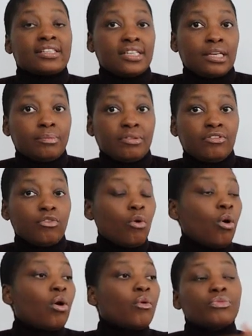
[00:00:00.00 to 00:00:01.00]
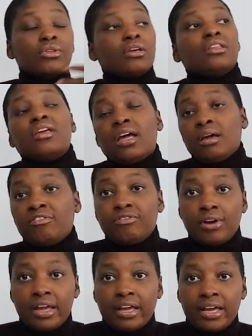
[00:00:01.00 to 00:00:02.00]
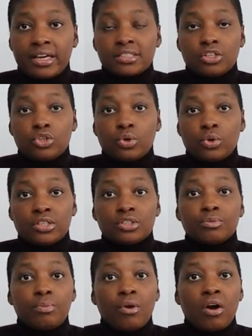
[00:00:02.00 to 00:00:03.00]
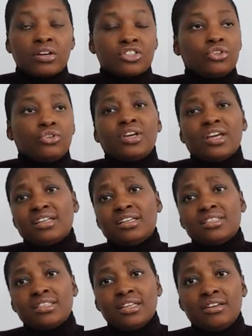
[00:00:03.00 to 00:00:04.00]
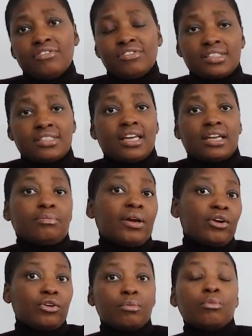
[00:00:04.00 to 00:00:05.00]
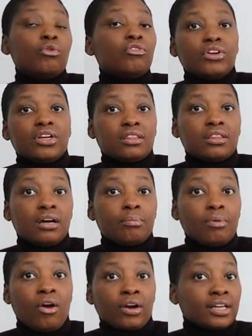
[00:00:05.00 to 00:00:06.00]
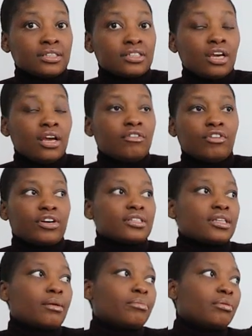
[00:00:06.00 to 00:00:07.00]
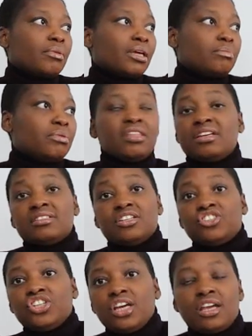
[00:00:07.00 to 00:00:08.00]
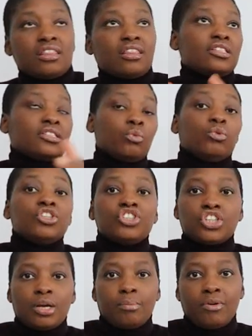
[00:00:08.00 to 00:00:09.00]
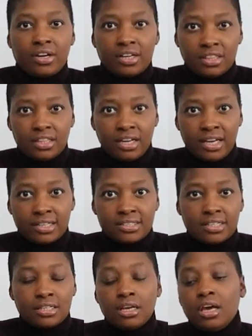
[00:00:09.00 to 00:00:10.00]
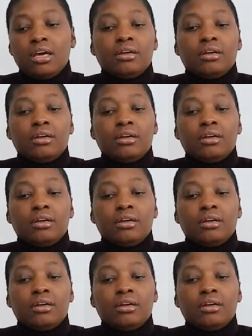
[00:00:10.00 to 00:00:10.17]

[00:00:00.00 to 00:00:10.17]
I said before a fire exit door is blocked, you can easily fix that by removing the blockage. For example, maybe there is a chair, there is a wheelchair blocking the exit.